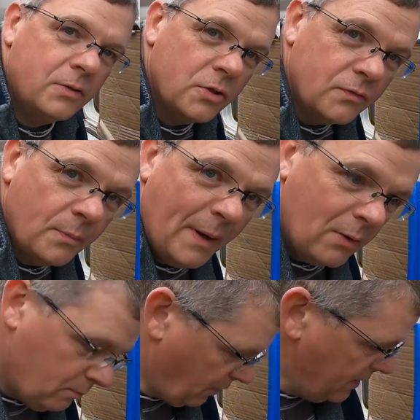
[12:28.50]
just for
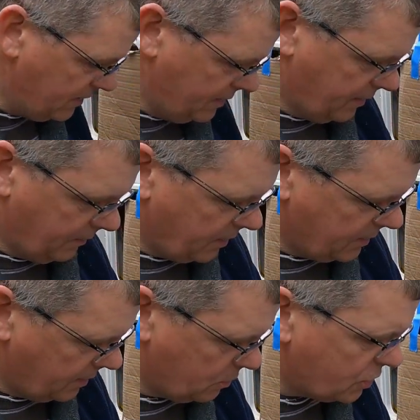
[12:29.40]
belt and braces, I'm going
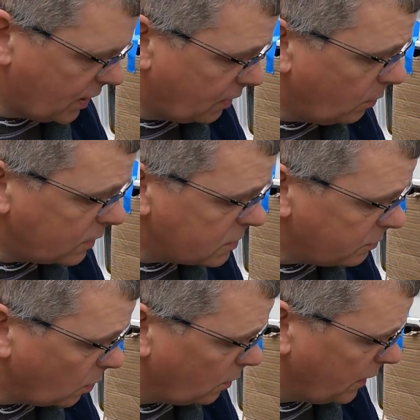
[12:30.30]
to double check once
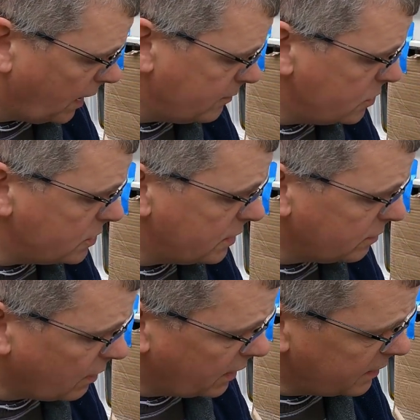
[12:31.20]
more that I am using
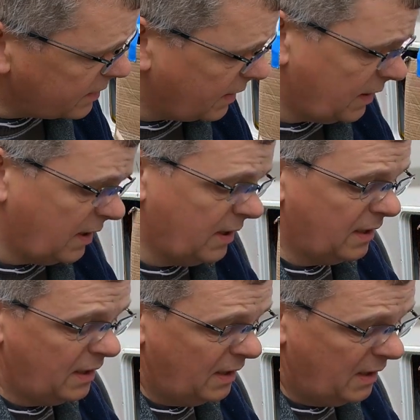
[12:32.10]
the right uh,
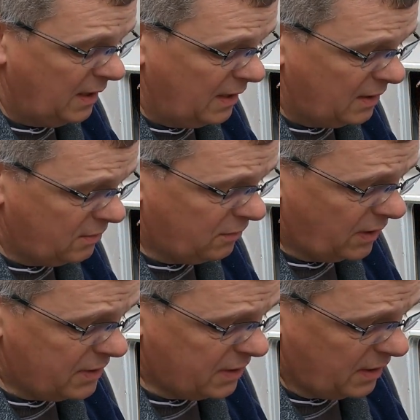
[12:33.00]
the
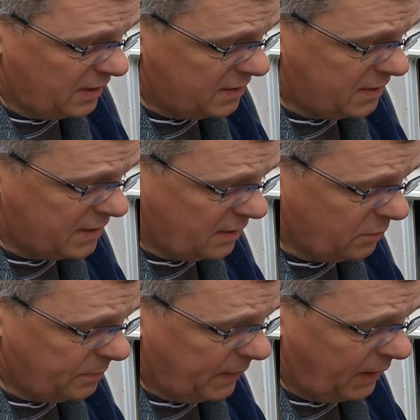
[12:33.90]
right size because that
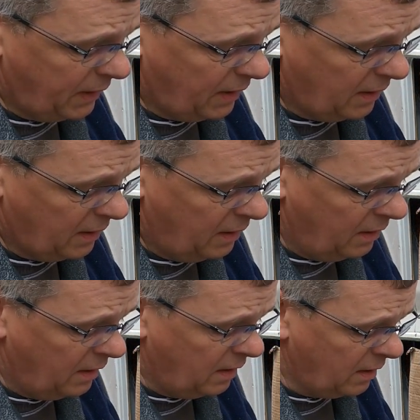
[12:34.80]
would be uh,
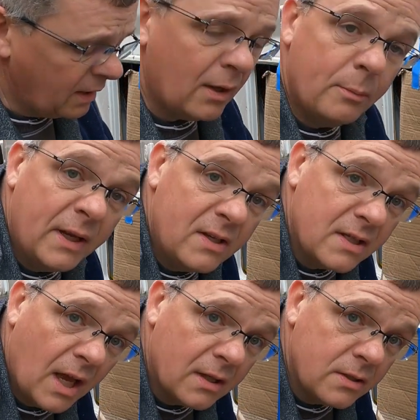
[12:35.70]
that would be a
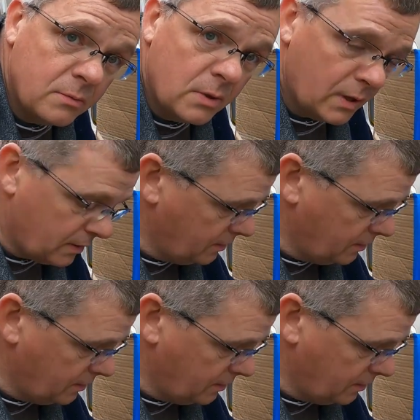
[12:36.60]
disaster, wouldn't